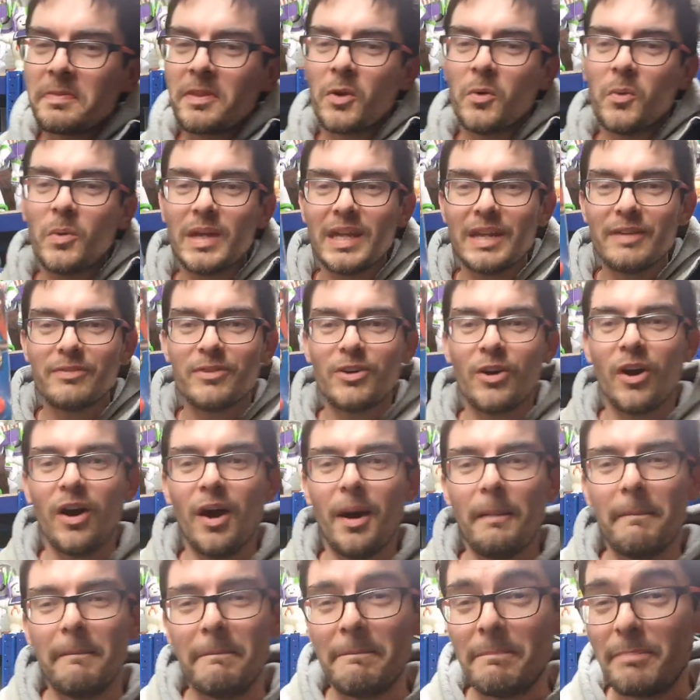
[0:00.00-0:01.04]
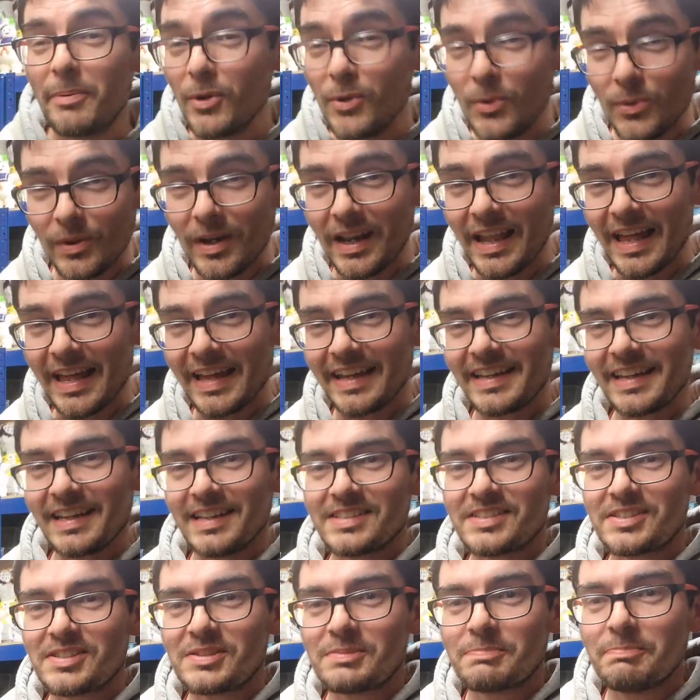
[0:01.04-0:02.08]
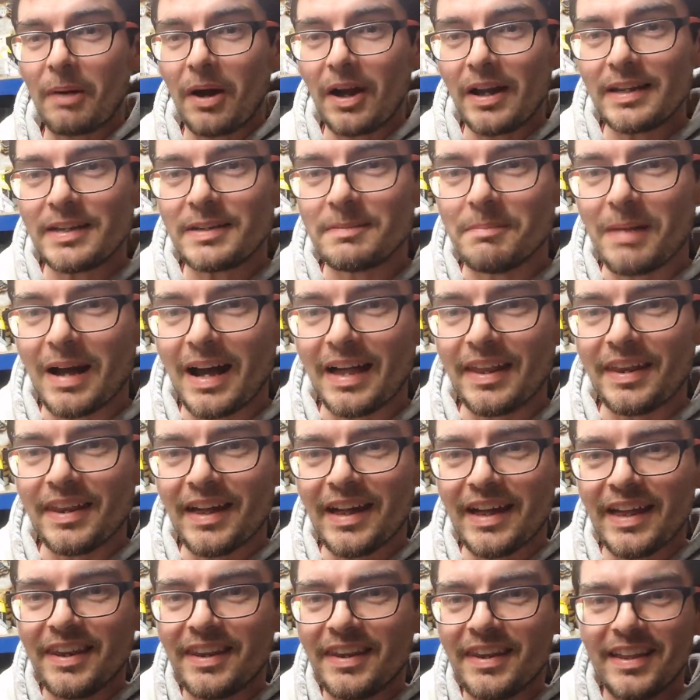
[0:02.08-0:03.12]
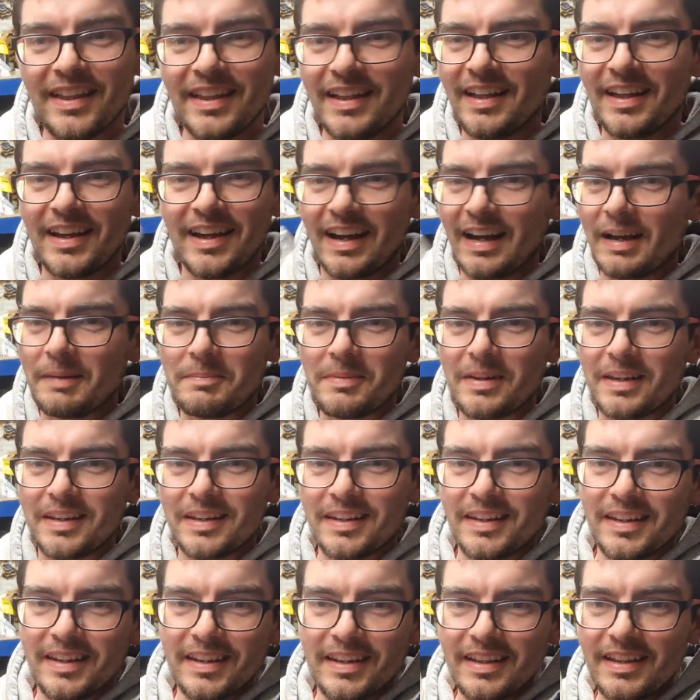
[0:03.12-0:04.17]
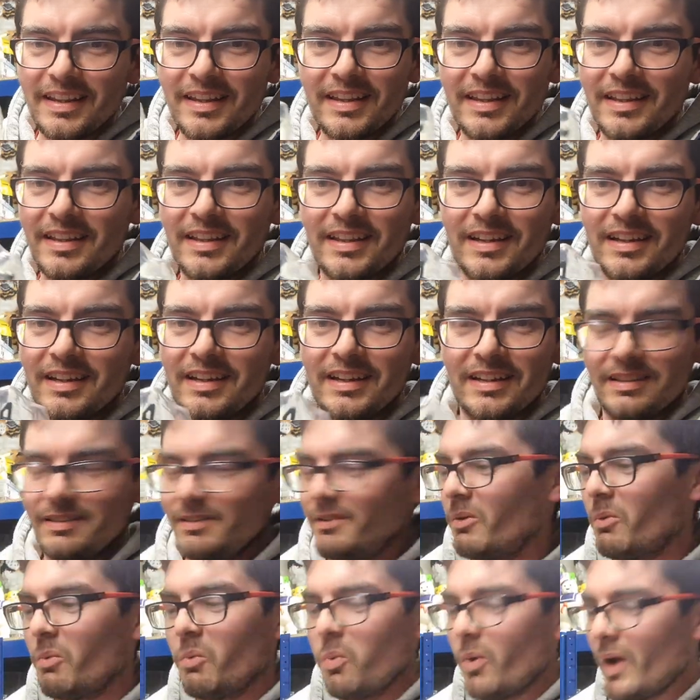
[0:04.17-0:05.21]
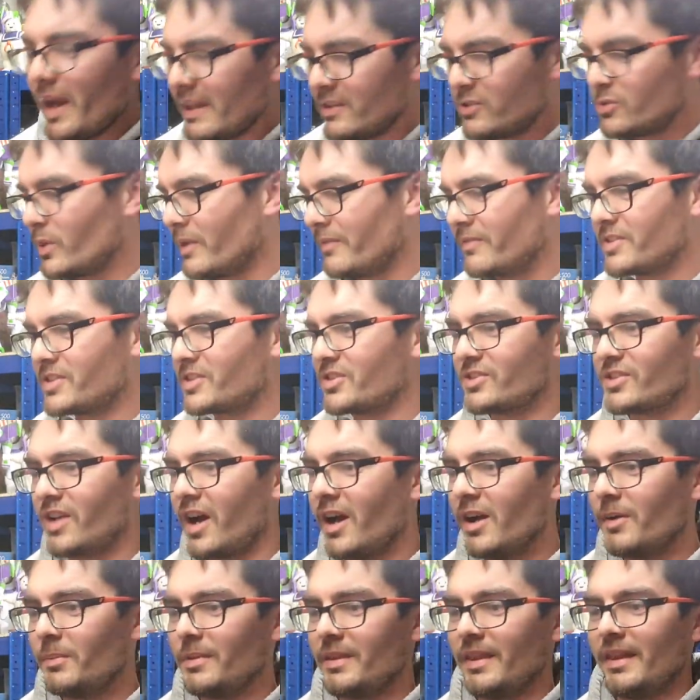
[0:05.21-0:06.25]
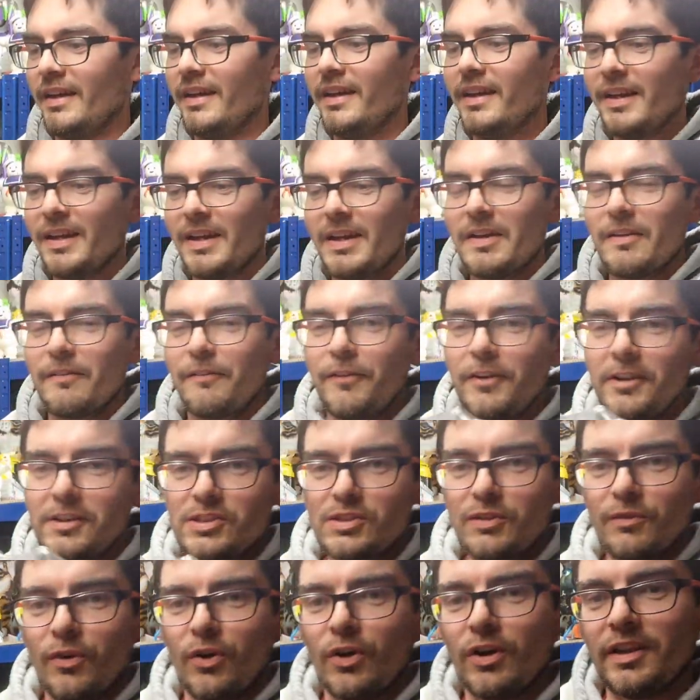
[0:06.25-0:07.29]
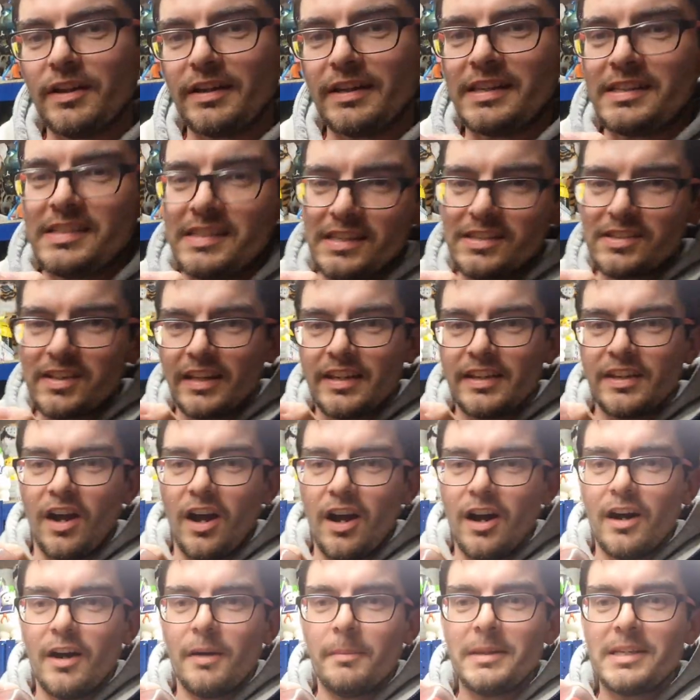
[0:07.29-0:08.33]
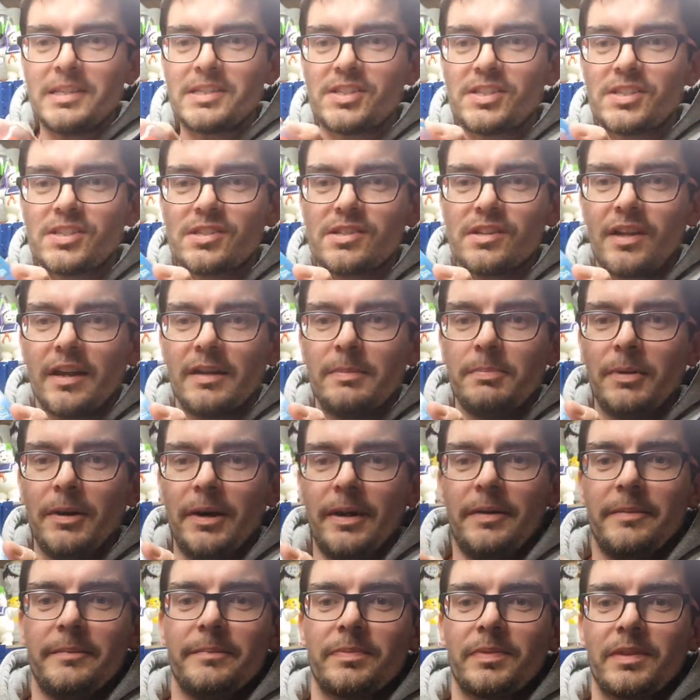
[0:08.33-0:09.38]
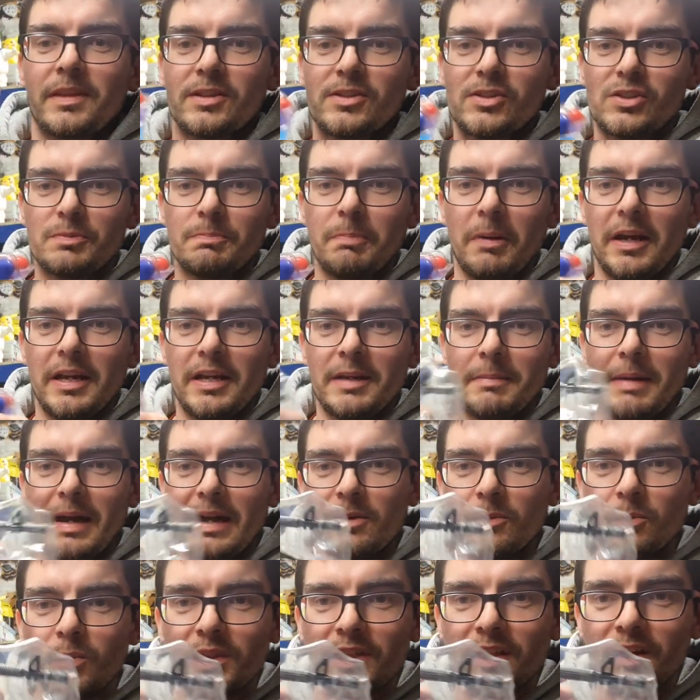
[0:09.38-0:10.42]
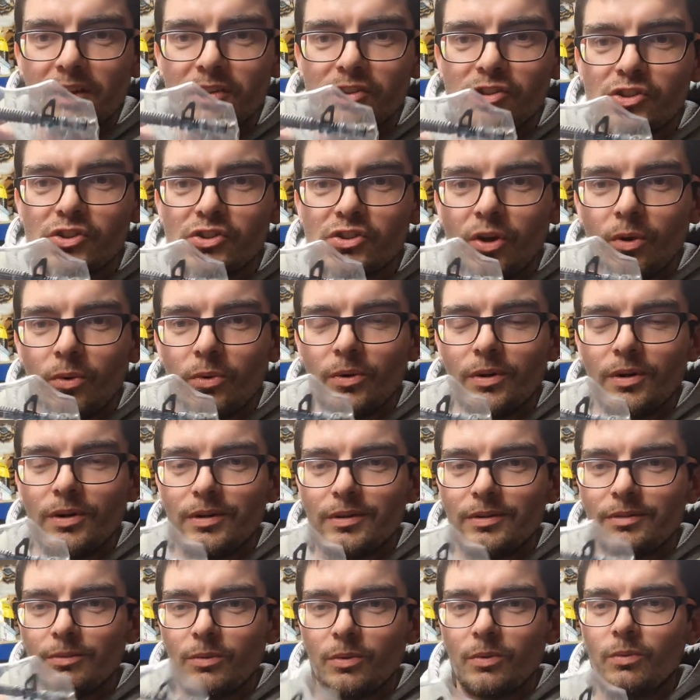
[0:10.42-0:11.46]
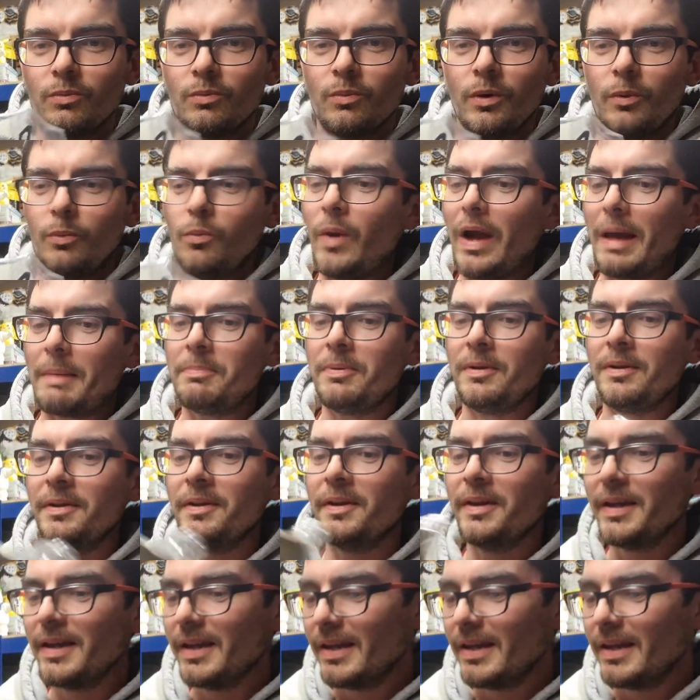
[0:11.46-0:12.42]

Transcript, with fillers: We have got a bootleg Spider-Man, and I mean, where do you even start with it? First of all, look, he's like an army sniper Spider-Man with an assault weapon.